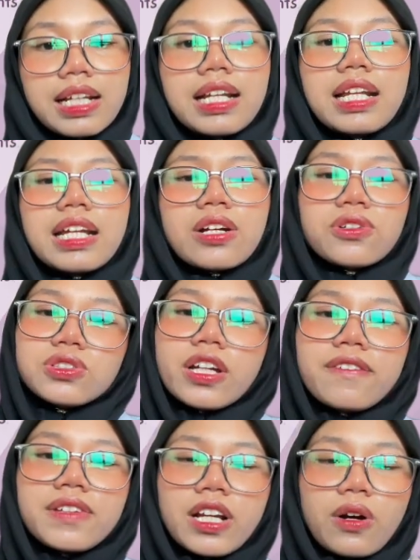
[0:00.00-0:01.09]
They also
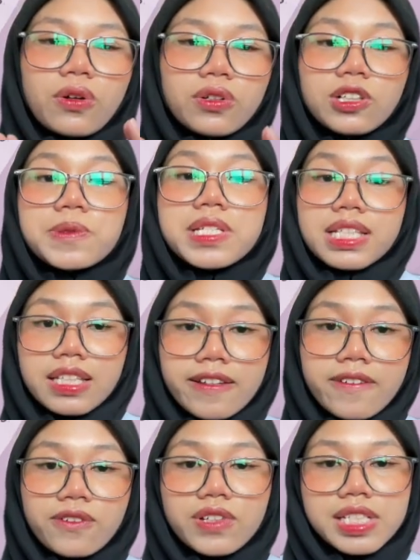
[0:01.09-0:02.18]
have their own
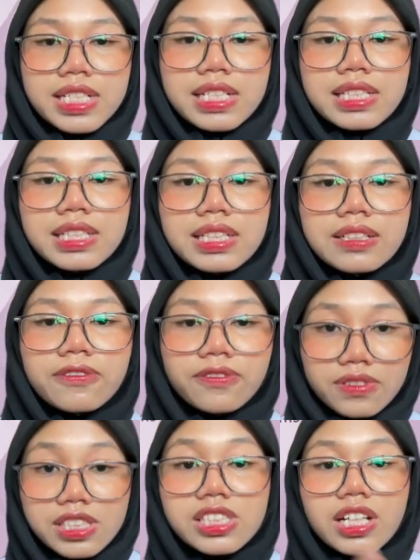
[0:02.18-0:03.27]
objective, which is the
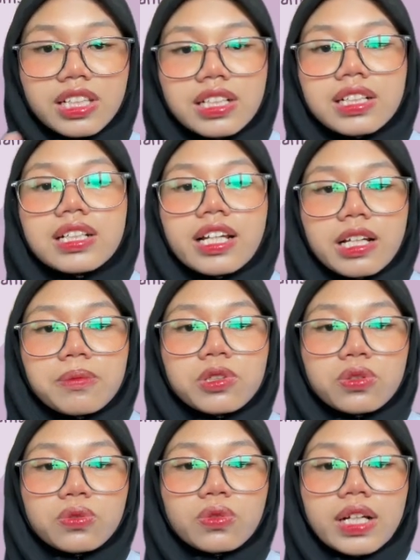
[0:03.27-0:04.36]
first article aims
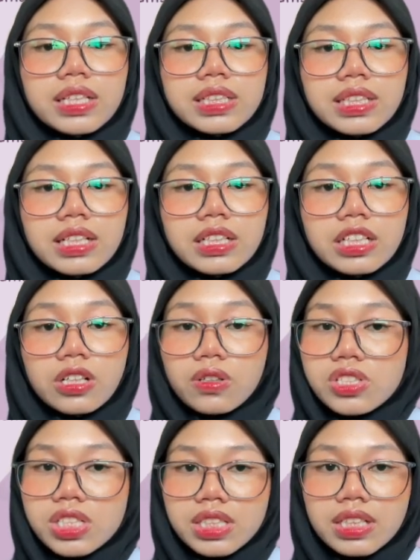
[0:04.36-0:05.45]
to understand the
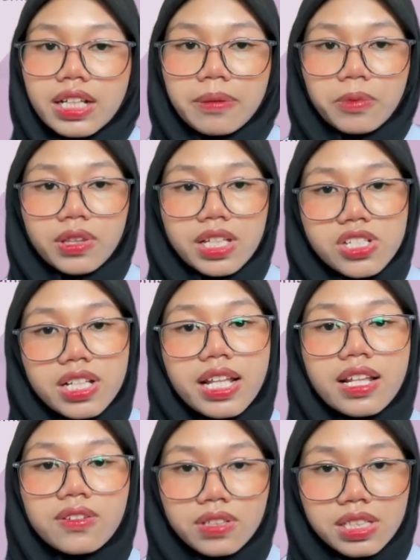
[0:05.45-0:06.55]
ecological and potential
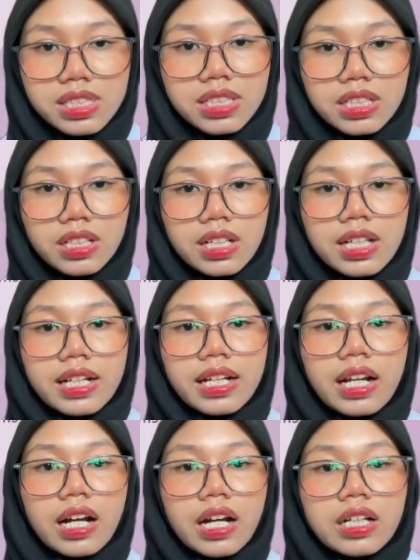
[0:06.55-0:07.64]
health risks,
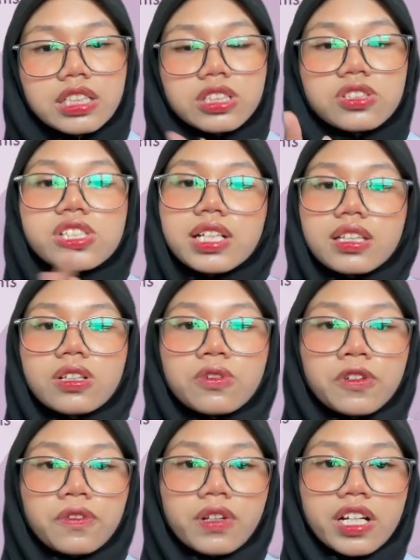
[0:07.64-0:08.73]
that are associated
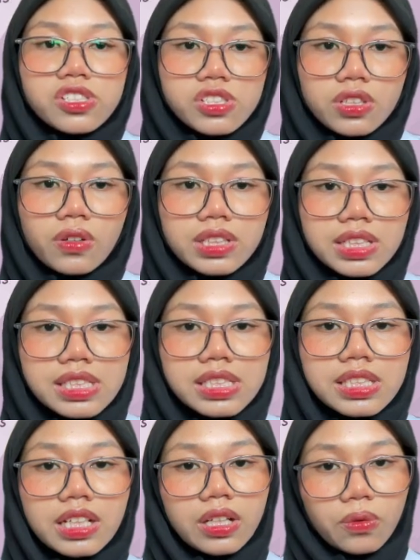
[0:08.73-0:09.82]
with natural
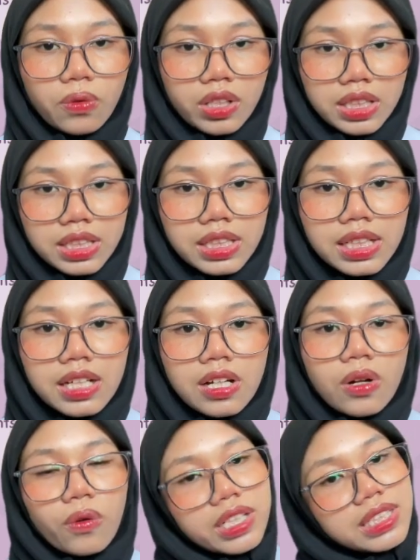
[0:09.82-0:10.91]
toxins in water,
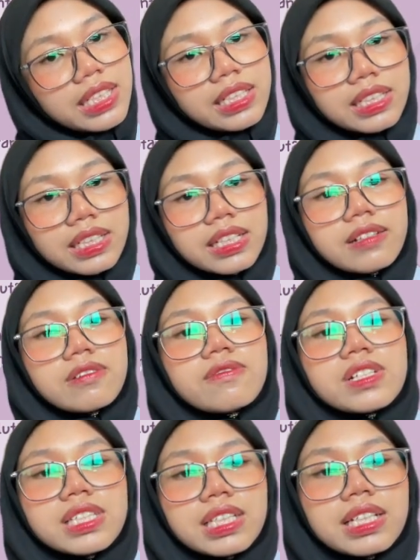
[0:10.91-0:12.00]
while the second
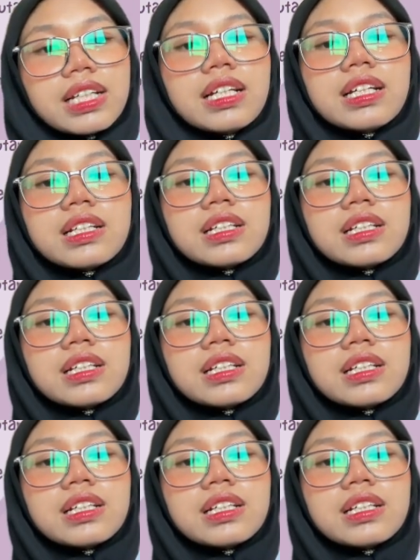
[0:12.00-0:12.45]
investigate